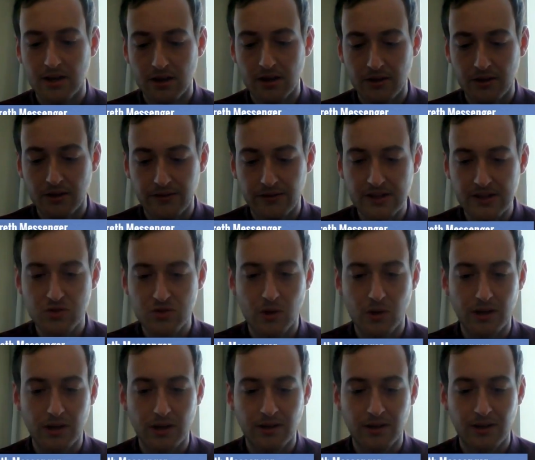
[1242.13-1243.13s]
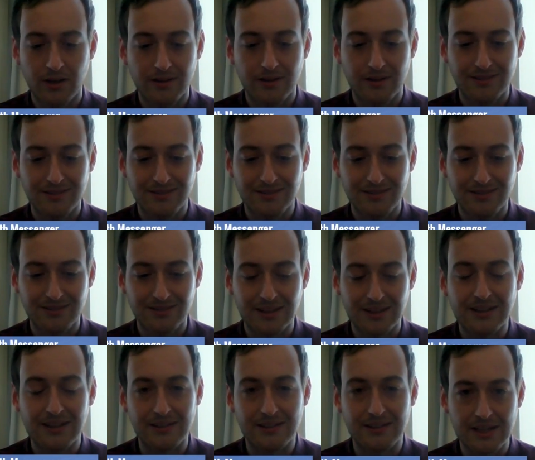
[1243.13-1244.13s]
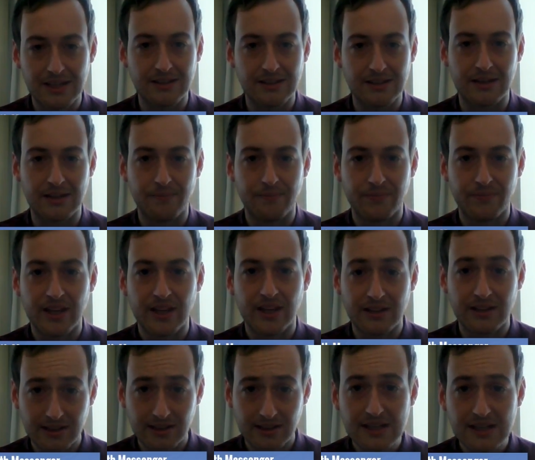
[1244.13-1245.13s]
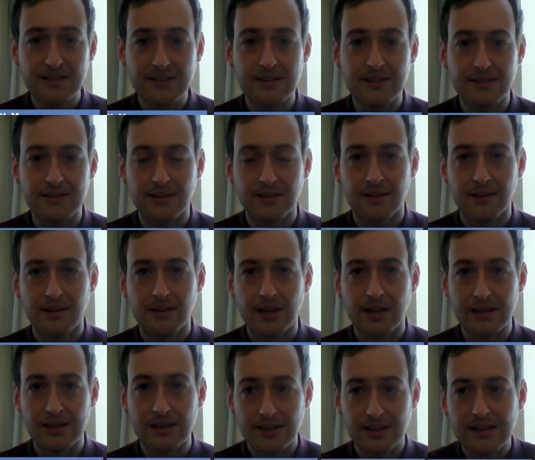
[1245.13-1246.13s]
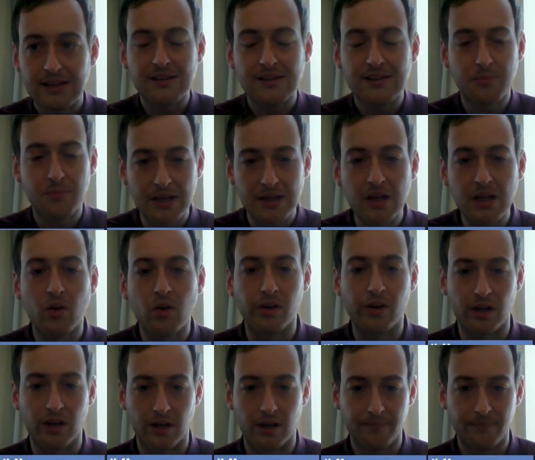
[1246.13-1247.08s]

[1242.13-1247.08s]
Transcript: This one didn't need it. It needed to be longer.